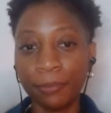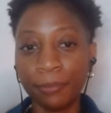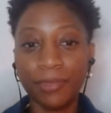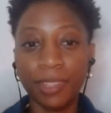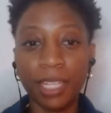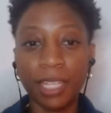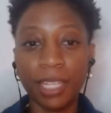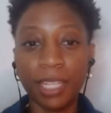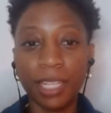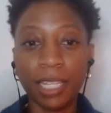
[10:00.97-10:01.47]

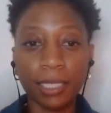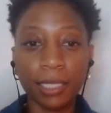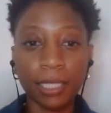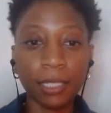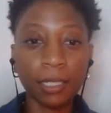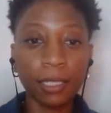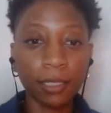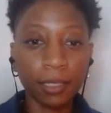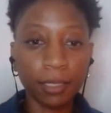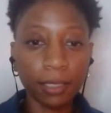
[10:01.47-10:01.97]
to look
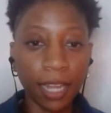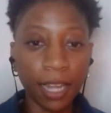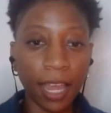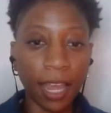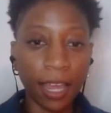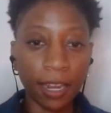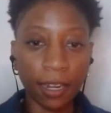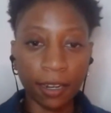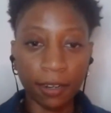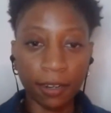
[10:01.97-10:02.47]
at
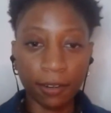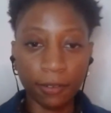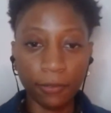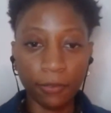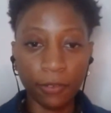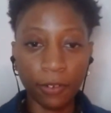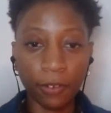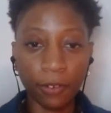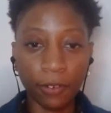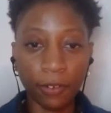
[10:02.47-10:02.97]
it
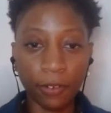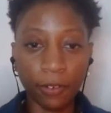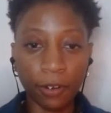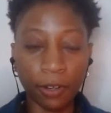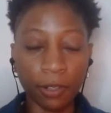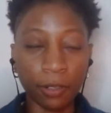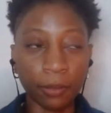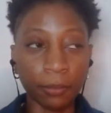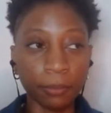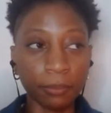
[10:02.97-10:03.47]
from
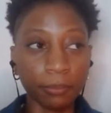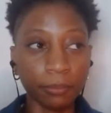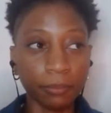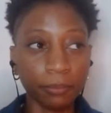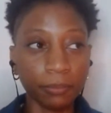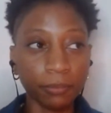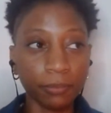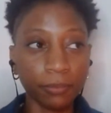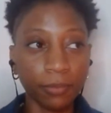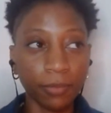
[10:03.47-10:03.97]
a
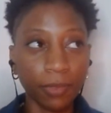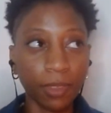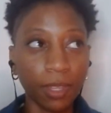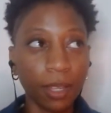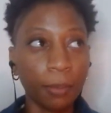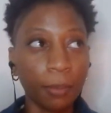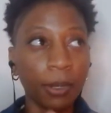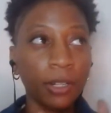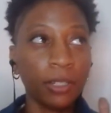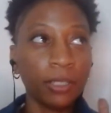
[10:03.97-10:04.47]
bird's eye
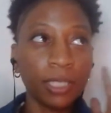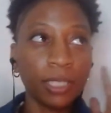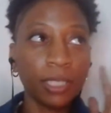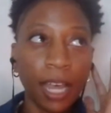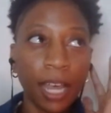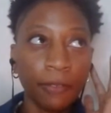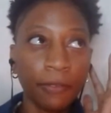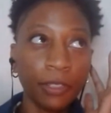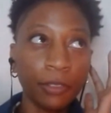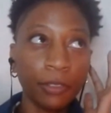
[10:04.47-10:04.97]
view.
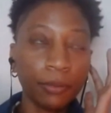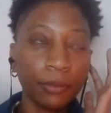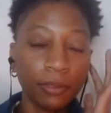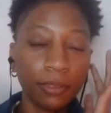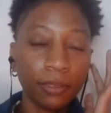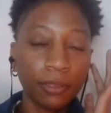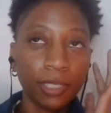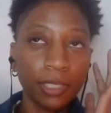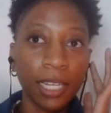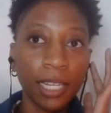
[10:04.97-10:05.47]

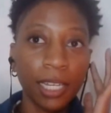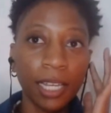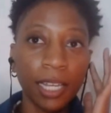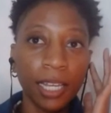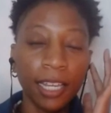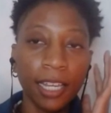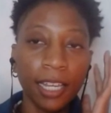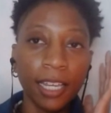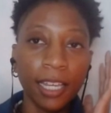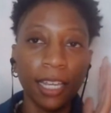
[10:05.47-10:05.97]

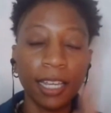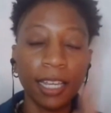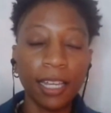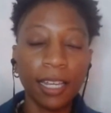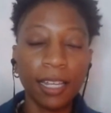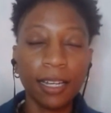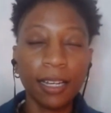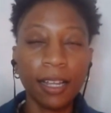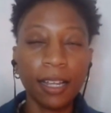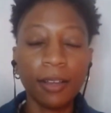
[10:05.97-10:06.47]
And I
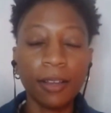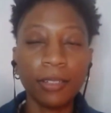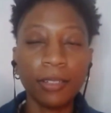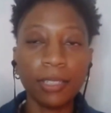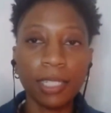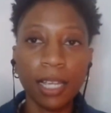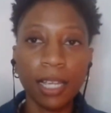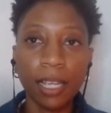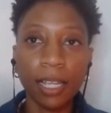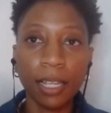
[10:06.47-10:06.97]
was
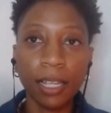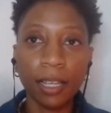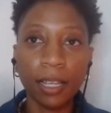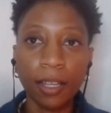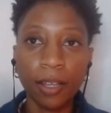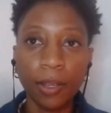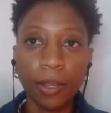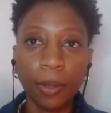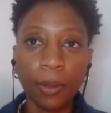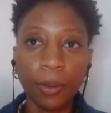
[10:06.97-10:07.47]
like,
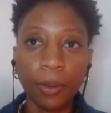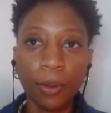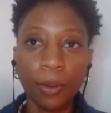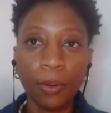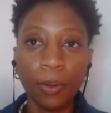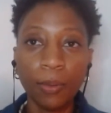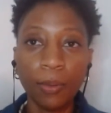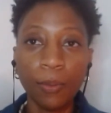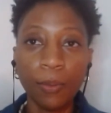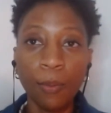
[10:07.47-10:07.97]

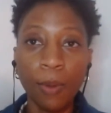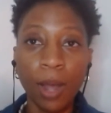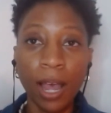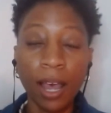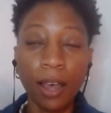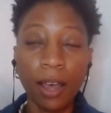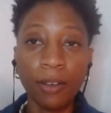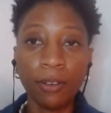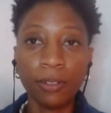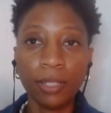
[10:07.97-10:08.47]
wow,
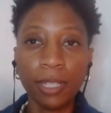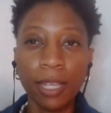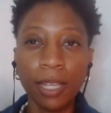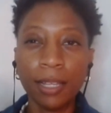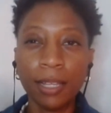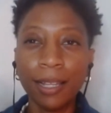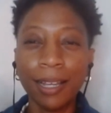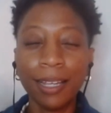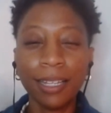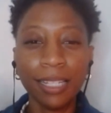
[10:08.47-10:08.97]
yeah, like,
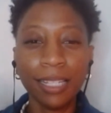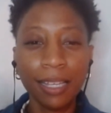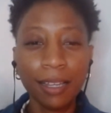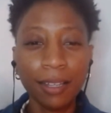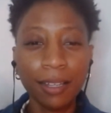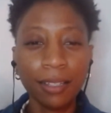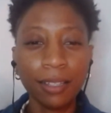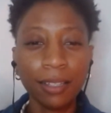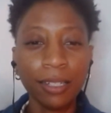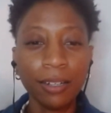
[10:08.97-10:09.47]
yeah, there
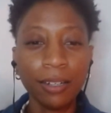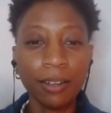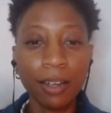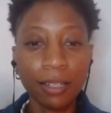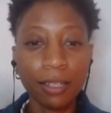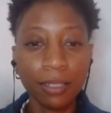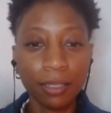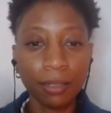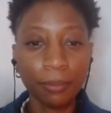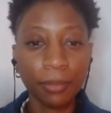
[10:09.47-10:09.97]
are some
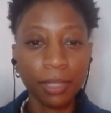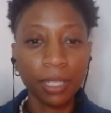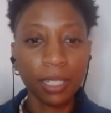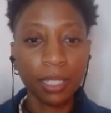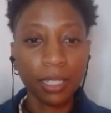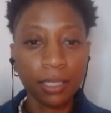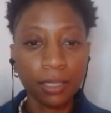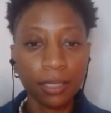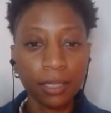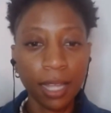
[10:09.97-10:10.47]
things that
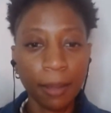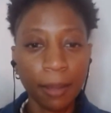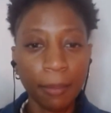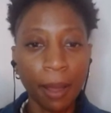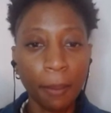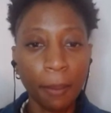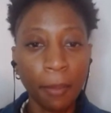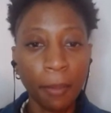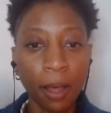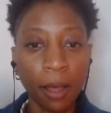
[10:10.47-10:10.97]
my
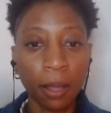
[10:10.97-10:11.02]
mom